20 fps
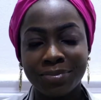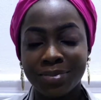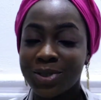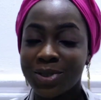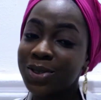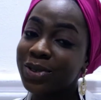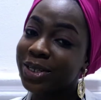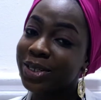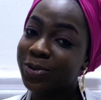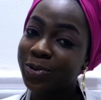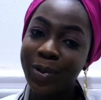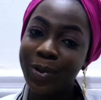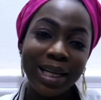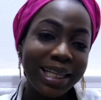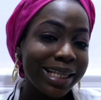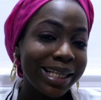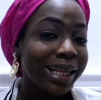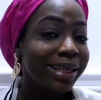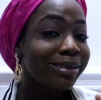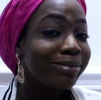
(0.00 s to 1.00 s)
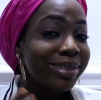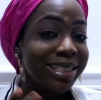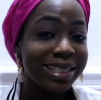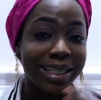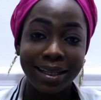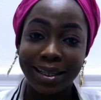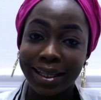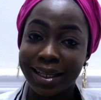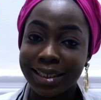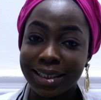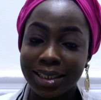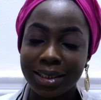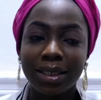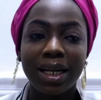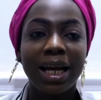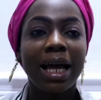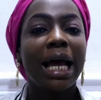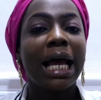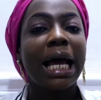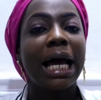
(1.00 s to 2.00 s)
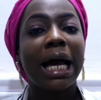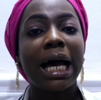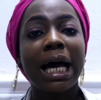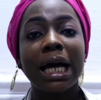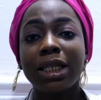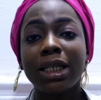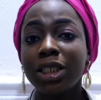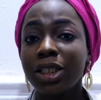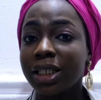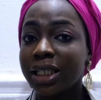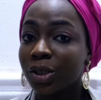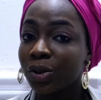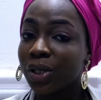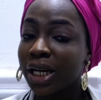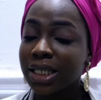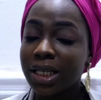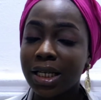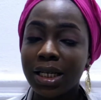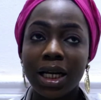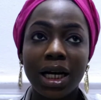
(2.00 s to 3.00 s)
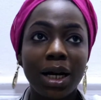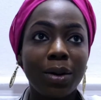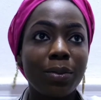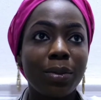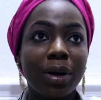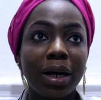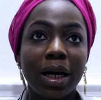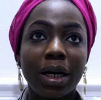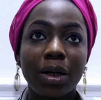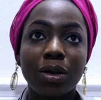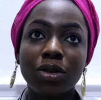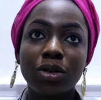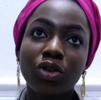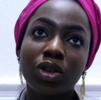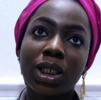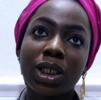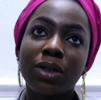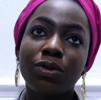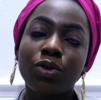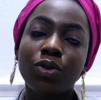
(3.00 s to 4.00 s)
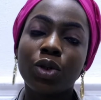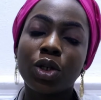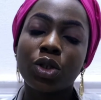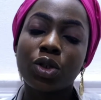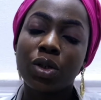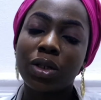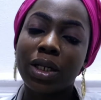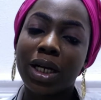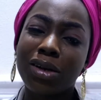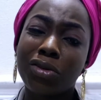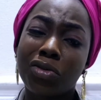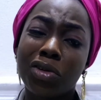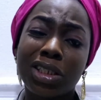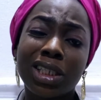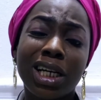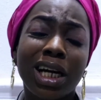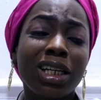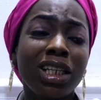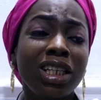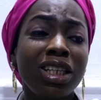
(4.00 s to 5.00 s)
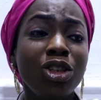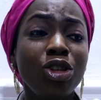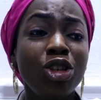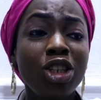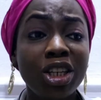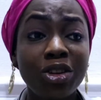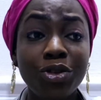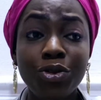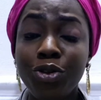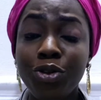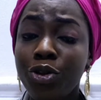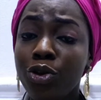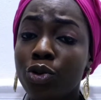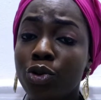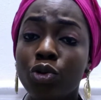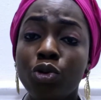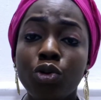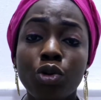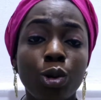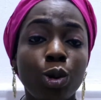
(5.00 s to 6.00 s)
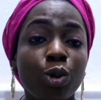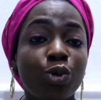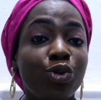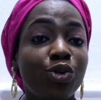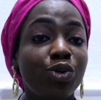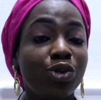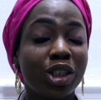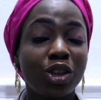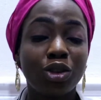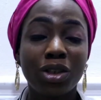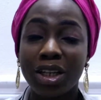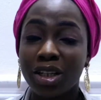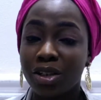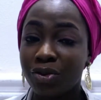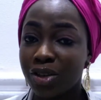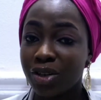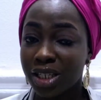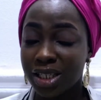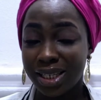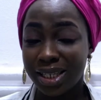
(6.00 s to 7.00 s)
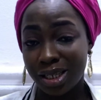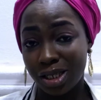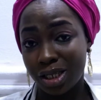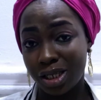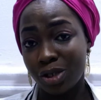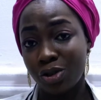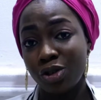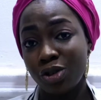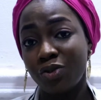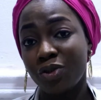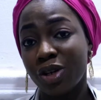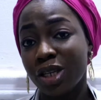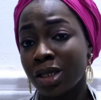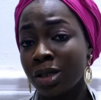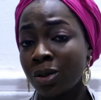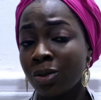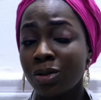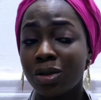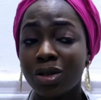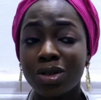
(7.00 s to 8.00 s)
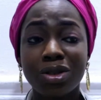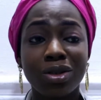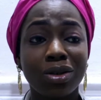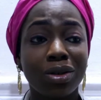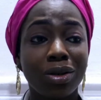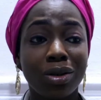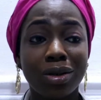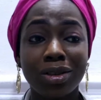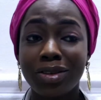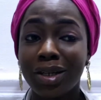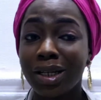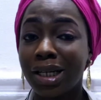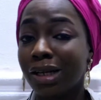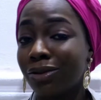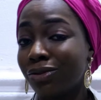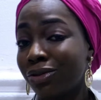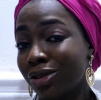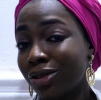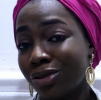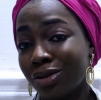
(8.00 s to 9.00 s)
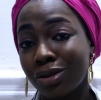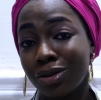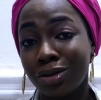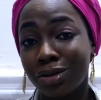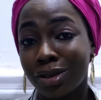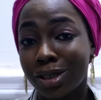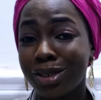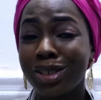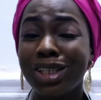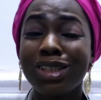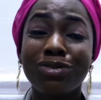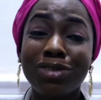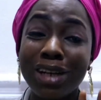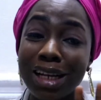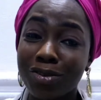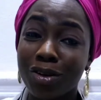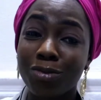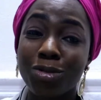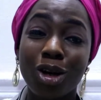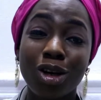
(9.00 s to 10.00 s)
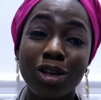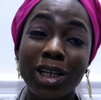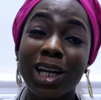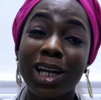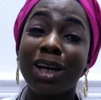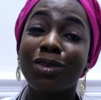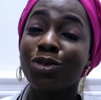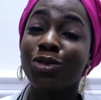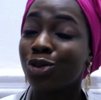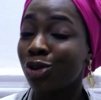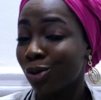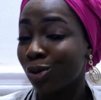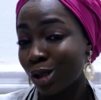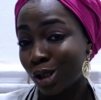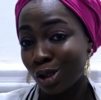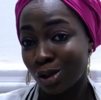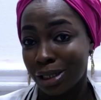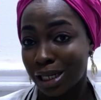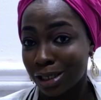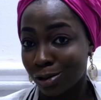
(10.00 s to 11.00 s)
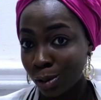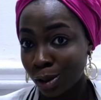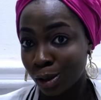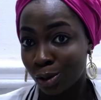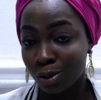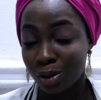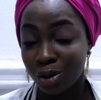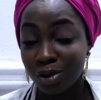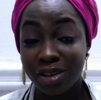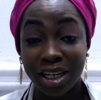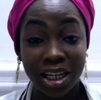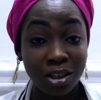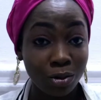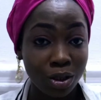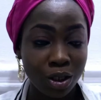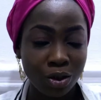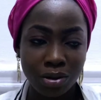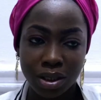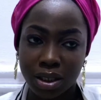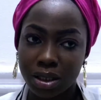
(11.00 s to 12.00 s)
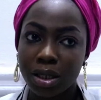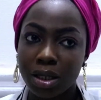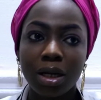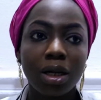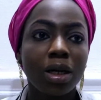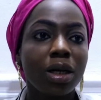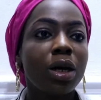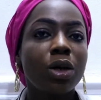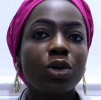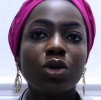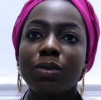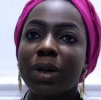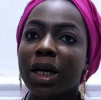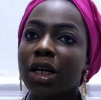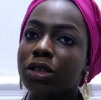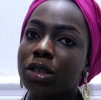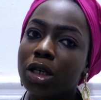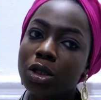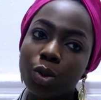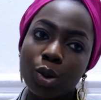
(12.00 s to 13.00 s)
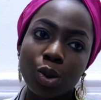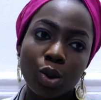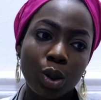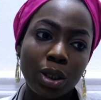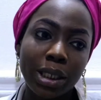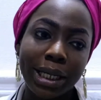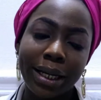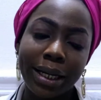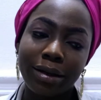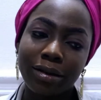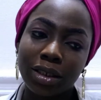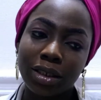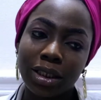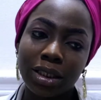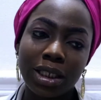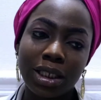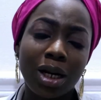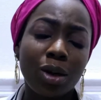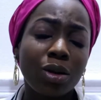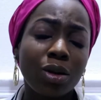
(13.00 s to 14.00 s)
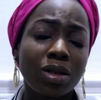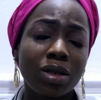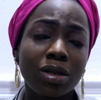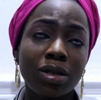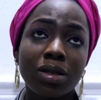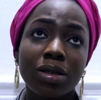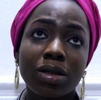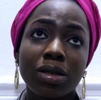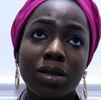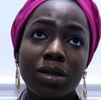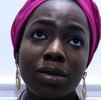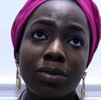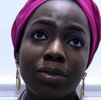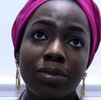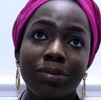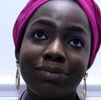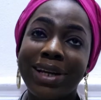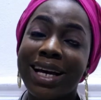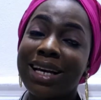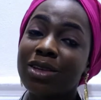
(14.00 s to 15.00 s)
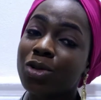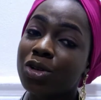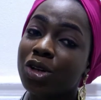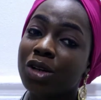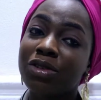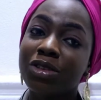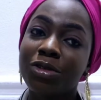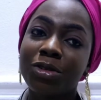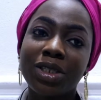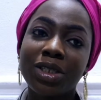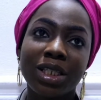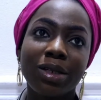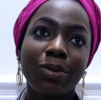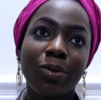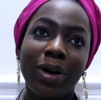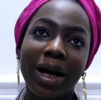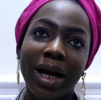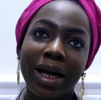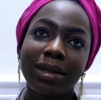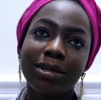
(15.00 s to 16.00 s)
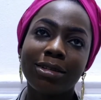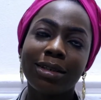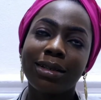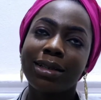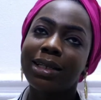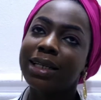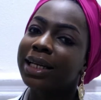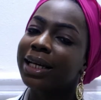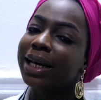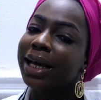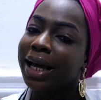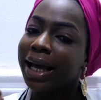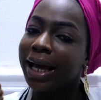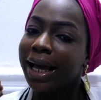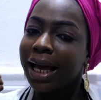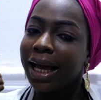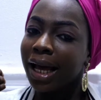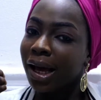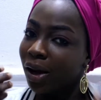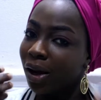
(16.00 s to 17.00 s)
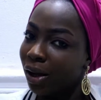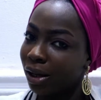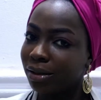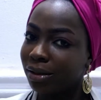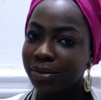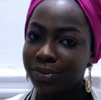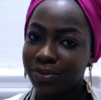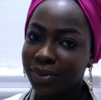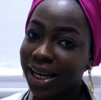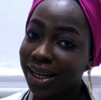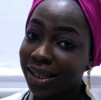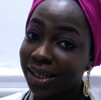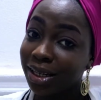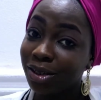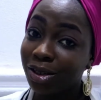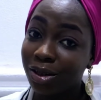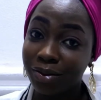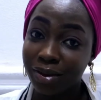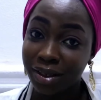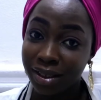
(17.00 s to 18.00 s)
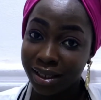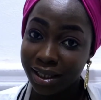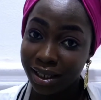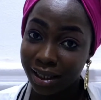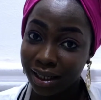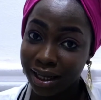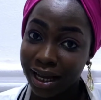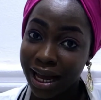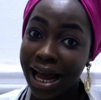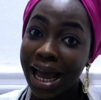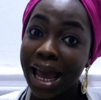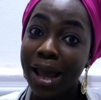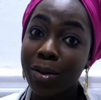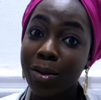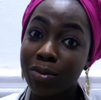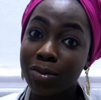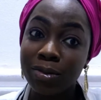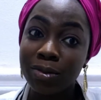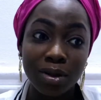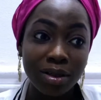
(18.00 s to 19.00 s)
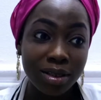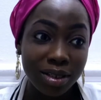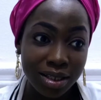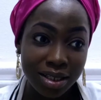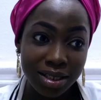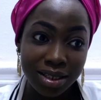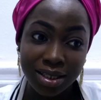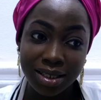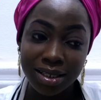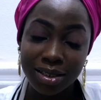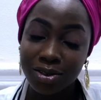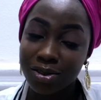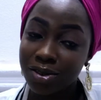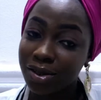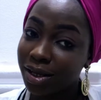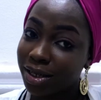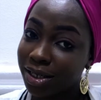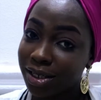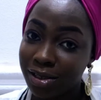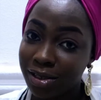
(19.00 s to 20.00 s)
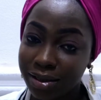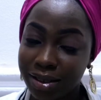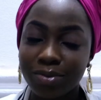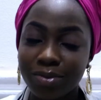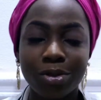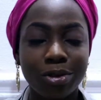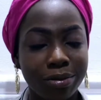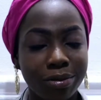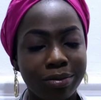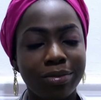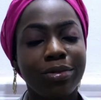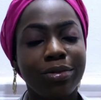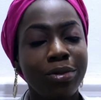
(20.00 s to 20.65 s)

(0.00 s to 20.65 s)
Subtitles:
So the wait started, and I said that my 100 level was not that great. And if you know federal university and state university, once your 100 level is not great, in fact from your 100 level you know what you graduate with. So my result was not that great. That's one of the reasons why at the end of the day I must study little.